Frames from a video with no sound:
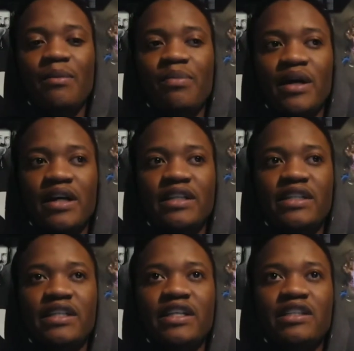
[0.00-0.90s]
but
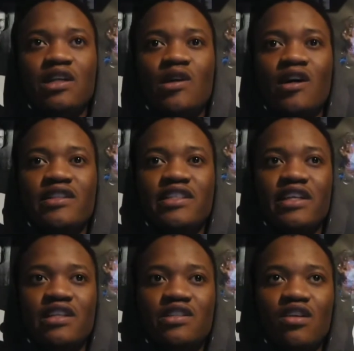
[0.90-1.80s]
in the
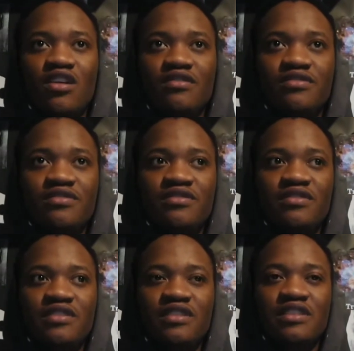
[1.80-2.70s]
context of
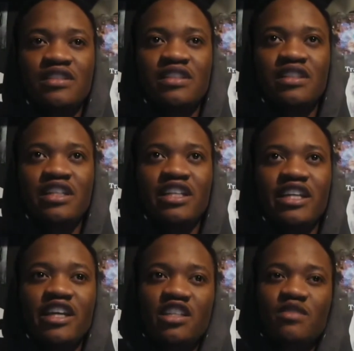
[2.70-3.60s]

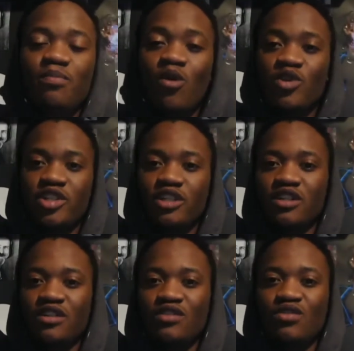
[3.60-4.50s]
exposure
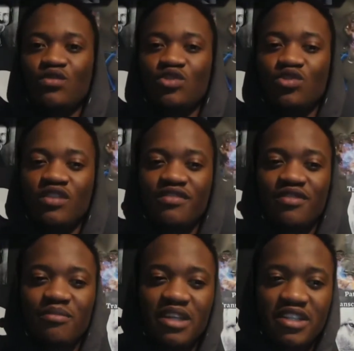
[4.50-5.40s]
to new
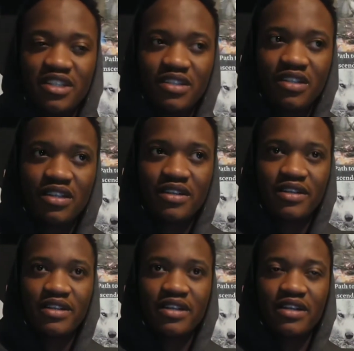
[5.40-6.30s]
information,
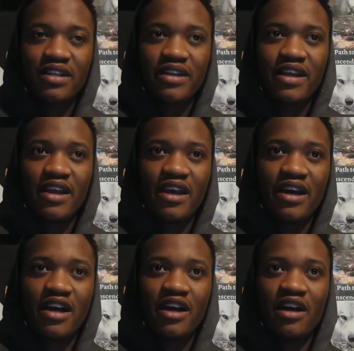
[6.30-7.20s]

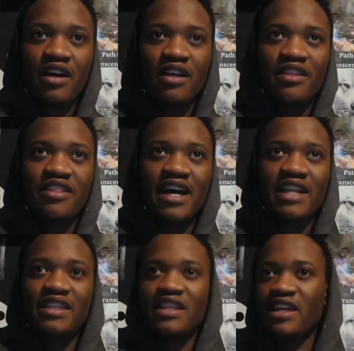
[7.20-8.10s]

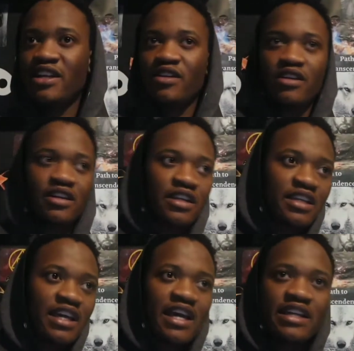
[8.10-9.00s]
that then
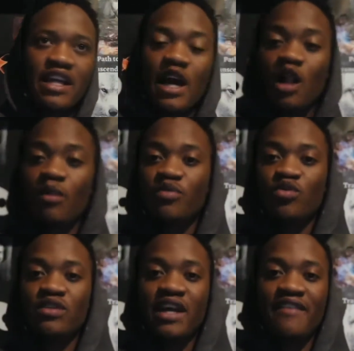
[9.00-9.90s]
can help
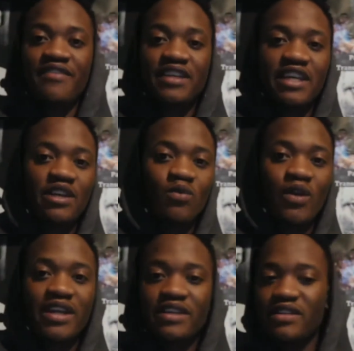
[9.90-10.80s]
you navigate
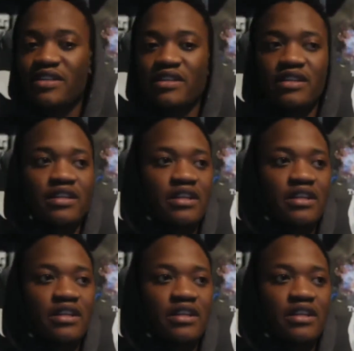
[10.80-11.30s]
ways